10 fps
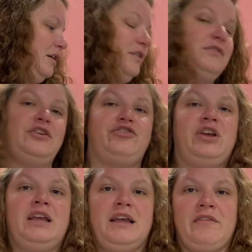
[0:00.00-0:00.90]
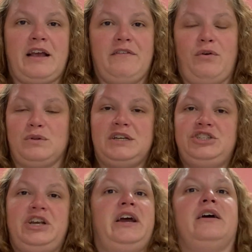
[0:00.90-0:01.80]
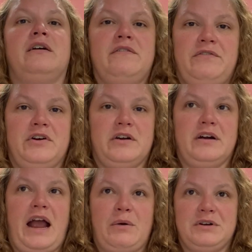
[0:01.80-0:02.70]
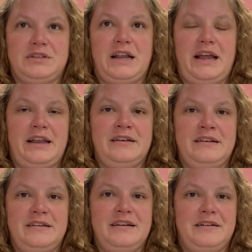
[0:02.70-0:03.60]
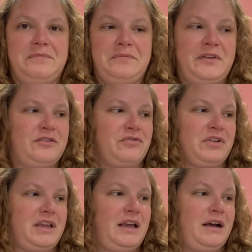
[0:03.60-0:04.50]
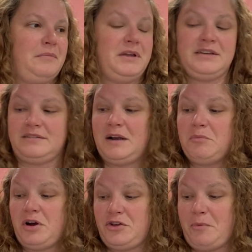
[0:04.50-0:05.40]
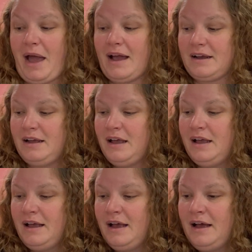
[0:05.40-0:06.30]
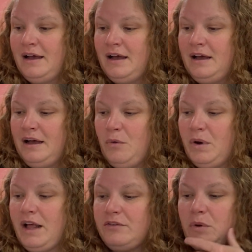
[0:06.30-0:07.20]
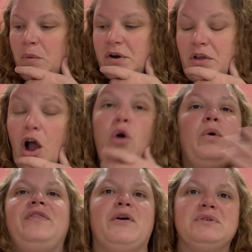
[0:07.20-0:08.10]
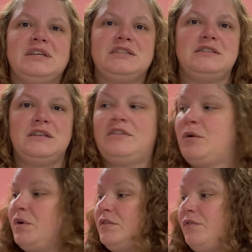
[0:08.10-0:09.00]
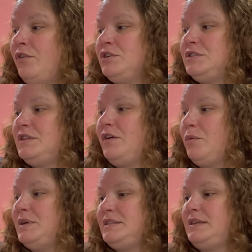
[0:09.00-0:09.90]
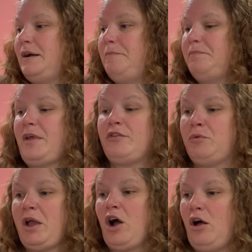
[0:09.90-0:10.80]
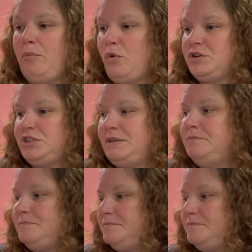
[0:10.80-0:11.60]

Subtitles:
Stitching in like a folding chair for hours on end is really, it does a number on your back. What else do I want to talk? Oh, there was I'll do my haul portion.